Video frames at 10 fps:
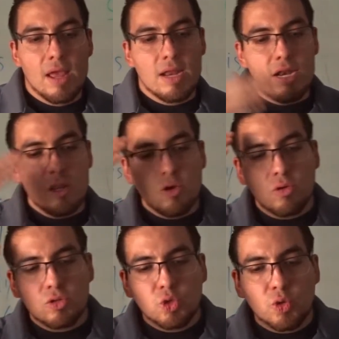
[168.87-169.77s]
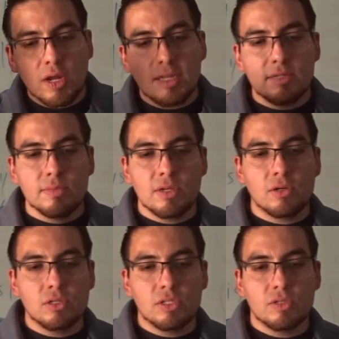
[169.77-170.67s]

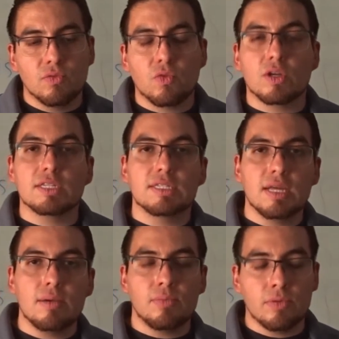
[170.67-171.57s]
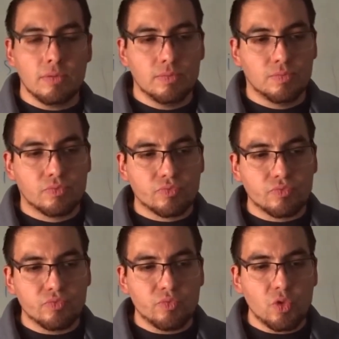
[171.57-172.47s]
Neurotransmitters, for example,
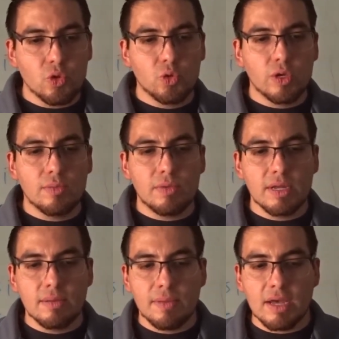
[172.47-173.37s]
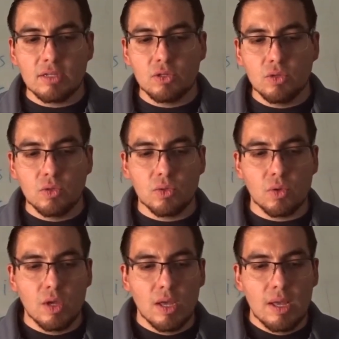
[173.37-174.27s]
you can bring it back
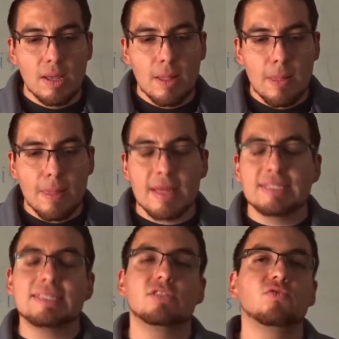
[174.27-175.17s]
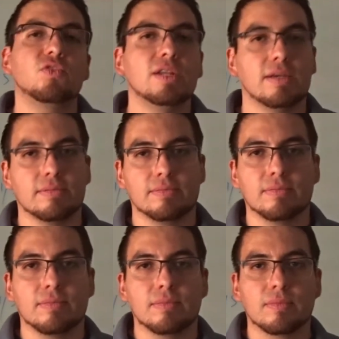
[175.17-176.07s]
to schizophrenia.
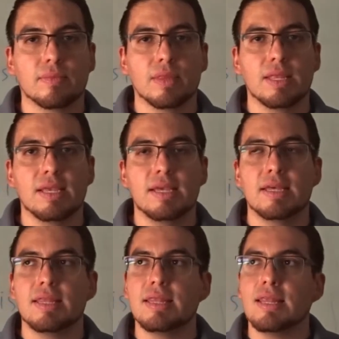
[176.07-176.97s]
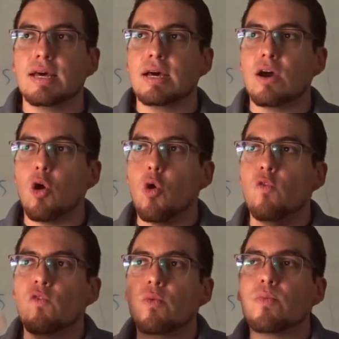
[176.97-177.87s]
The
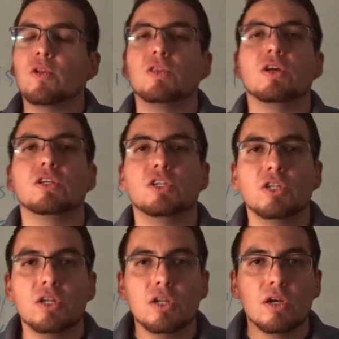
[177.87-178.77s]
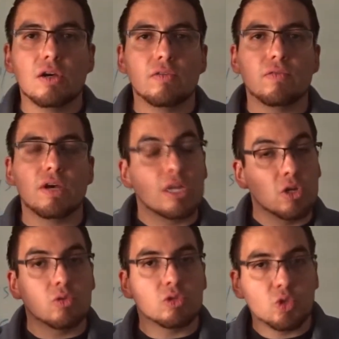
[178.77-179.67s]
overproduction of a
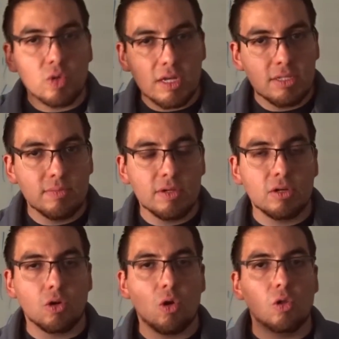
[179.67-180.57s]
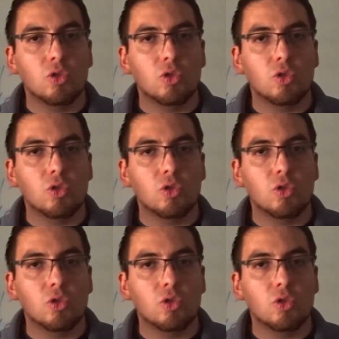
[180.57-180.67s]
neurotransmitter called